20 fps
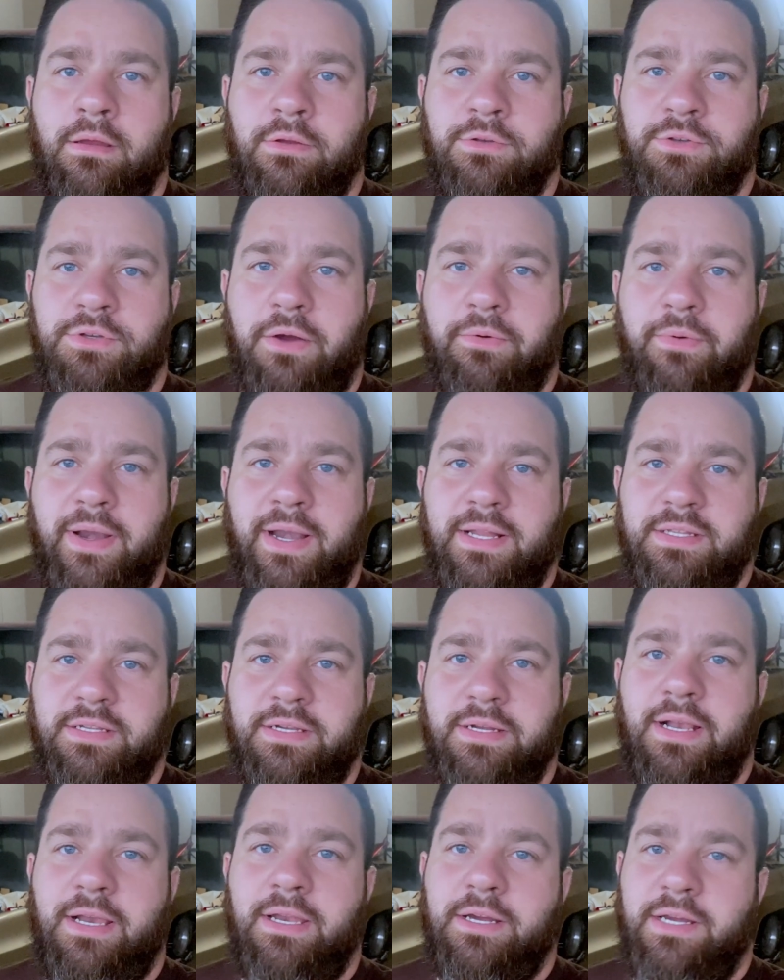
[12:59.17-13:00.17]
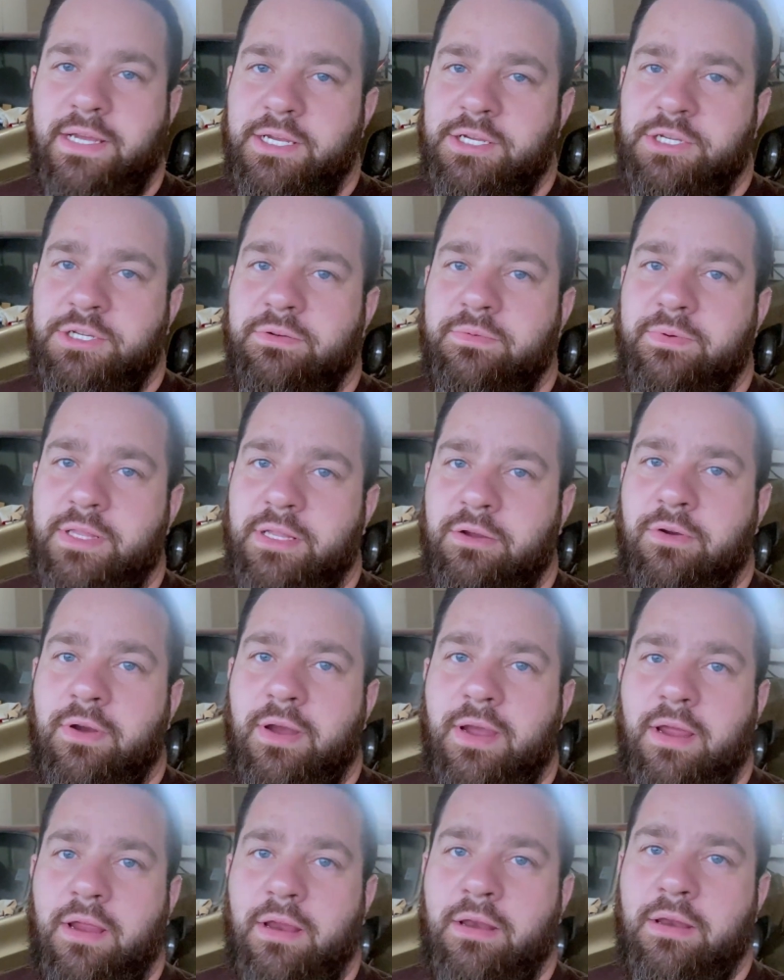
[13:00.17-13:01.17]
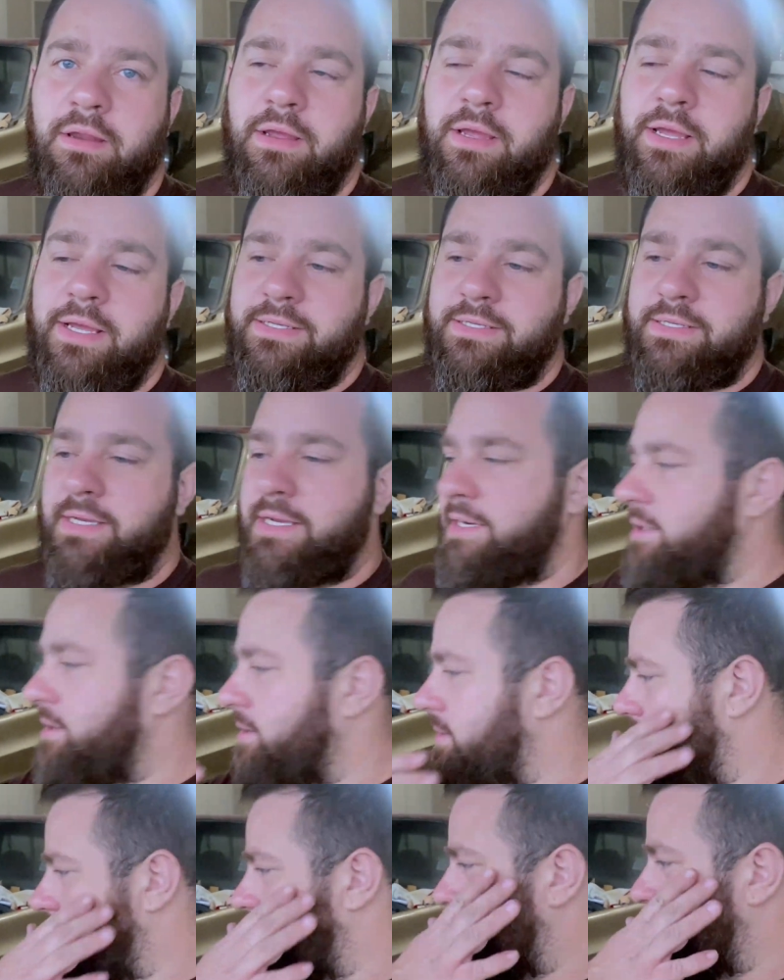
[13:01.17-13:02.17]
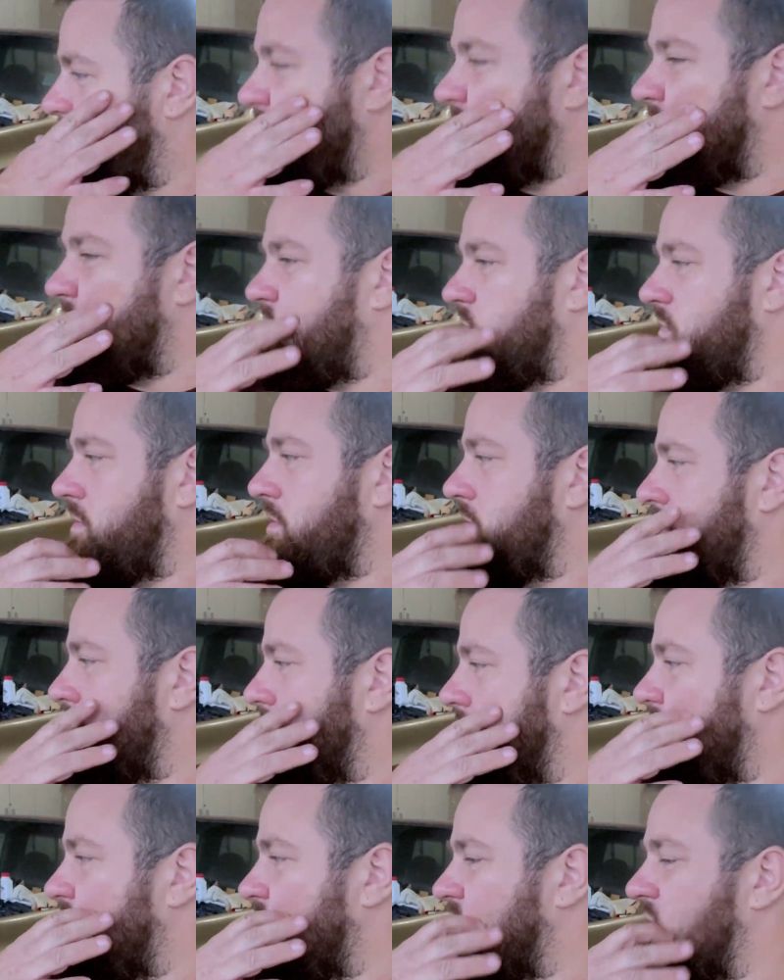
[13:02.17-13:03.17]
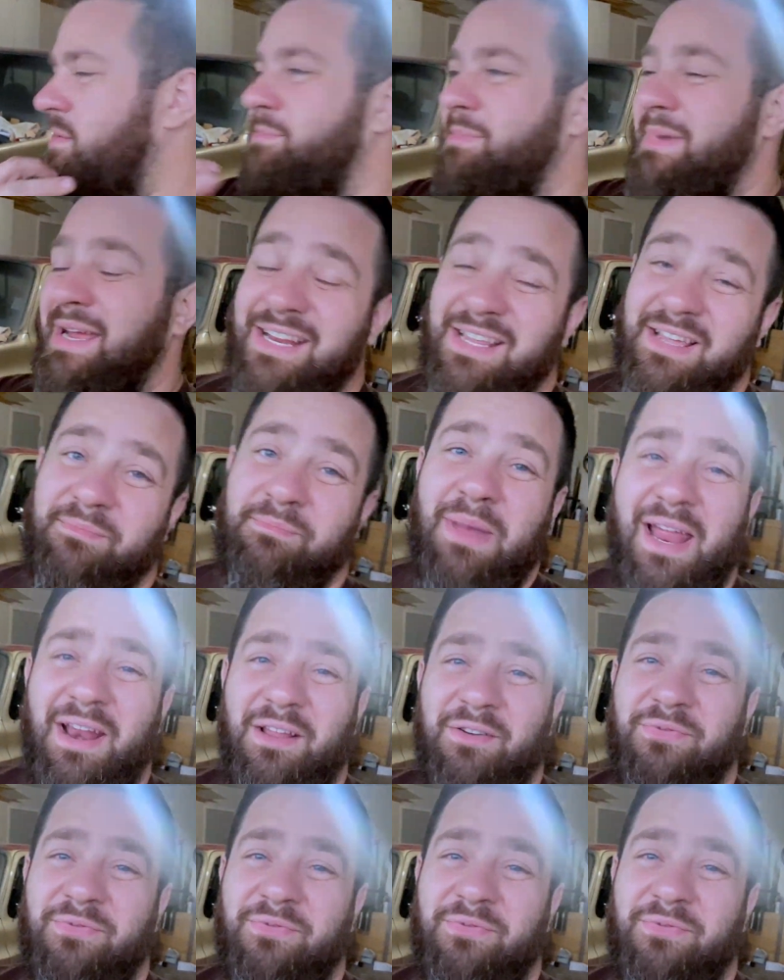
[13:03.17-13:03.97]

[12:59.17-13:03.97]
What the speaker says: so I ran into a little issue with the crane. It's a little, man, matter